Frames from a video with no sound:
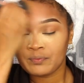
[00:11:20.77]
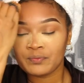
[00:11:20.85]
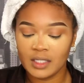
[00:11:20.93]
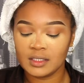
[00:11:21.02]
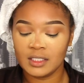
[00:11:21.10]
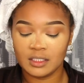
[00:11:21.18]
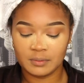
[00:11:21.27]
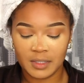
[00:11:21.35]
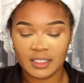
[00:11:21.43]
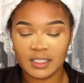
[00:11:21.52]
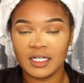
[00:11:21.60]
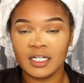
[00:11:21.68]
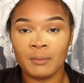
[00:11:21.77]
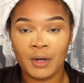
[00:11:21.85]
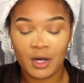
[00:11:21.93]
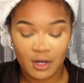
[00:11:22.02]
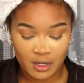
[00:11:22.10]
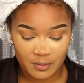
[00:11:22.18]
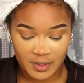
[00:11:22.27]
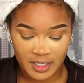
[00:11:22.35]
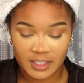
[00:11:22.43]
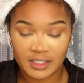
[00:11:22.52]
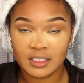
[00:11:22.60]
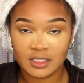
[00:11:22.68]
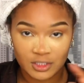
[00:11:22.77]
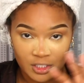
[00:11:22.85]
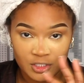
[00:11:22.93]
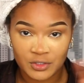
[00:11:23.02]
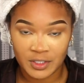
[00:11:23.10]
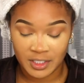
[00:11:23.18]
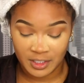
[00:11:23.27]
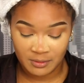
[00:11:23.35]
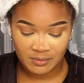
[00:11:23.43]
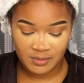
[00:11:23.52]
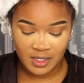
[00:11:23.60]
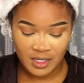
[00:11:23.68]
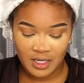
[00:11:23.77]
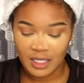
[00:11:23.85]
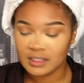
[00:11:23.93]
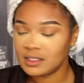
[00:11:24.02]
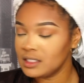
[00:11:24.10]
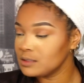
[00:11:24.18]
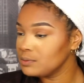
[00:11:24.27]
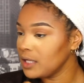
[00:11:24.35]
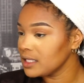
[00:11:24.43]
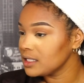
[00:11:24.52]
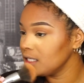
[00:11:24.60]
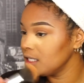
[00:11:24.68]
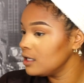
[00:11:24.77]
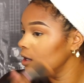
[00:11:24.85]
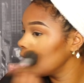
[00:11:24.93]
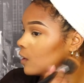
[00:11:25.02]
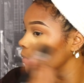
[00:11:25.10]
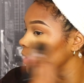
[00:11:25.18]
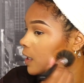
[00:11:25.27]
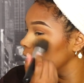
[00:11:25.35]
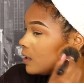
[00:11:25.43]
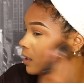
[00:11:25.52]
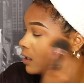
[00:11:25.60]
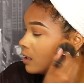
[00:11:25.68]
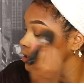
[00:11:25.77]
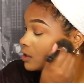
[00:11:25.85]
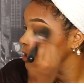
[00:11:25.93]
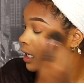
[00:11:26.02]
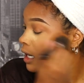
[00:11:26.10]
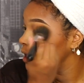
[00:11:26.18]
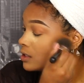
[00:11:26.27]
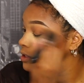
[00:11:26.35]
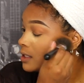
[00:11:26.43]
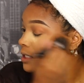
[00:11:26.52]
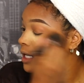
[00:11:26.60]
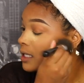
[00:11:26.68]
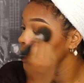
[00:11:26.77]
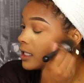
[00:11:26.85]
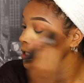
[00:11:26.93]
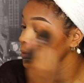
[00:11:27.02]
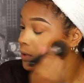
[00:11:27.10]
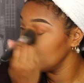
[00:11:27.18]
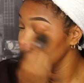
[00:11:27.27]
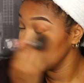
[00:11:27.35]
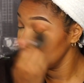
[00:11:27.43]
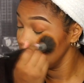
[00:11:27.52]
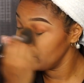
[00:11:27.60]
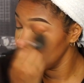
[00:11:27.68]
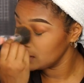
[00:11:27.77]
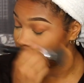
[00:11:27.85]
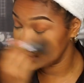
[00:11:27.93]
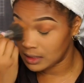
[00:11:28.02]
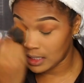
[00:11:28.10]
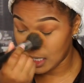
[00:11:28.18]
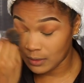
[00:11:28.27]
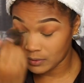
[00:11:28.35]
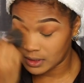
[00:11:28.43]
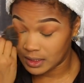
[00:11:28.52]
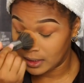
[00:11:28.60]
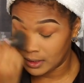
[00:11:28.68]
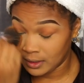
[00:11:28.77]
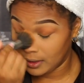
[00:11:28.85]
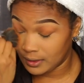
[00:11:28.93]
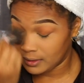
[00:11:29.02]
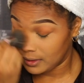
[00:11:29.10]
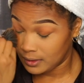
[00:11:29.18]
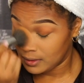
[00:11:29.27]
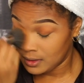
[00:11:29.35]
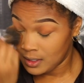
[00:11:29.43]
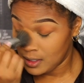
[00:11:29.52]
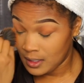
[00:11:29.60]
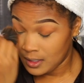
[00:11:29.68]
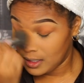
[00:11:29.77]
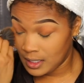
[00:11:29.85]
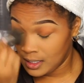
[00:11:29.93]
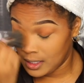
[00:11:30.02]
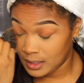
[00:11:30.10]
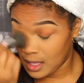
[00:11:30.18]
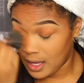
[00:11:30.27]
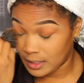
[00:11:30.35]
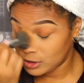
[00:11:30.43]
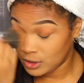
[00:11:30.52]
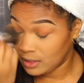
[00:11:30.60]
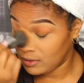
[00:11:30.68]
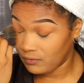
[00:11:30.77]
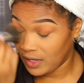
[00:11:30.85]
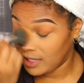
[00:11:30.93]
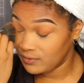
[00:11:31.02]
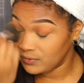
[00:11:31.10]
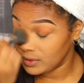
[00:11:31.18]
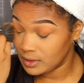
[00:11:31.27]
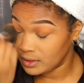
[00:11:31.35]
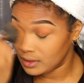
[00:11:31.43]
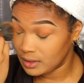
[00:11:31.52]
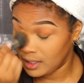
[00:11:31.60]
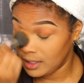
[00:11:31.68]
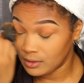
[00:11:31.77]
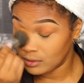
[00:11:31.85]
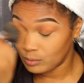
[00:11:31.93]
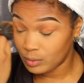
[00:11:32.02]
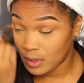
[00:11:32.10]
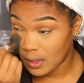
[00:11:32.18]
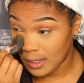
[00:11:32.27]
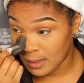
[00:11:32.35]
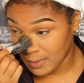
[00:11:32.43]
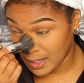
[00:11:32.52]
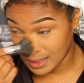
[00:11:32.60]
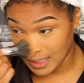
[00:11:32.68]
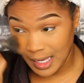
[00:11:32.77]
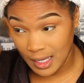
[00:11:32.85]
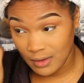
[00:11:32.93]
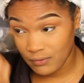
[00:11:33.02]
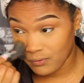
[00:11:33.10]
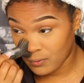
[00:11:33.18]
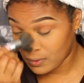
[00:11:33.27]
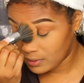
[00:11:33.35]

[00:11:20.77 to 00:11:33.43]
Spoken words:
I see this black lady in my hallway. This is the dream. I see this black lady in the hallway. Child, she act like it wasn't none of her business that I was getting hurt. and like trying to fight for help in my life,